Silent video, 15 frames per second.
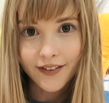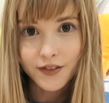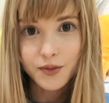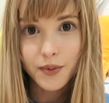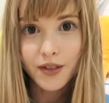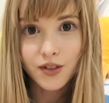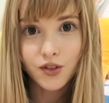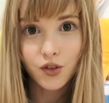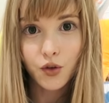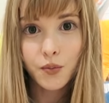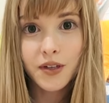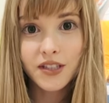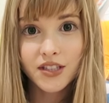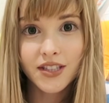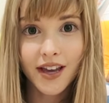I've spent so
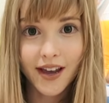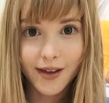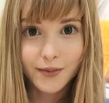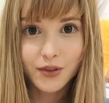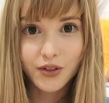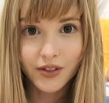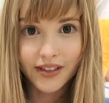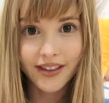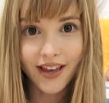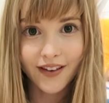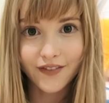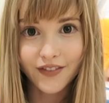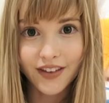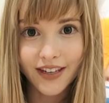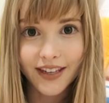much time doing
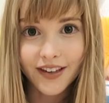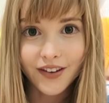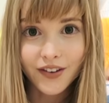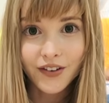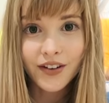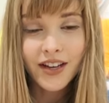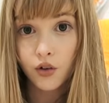that video.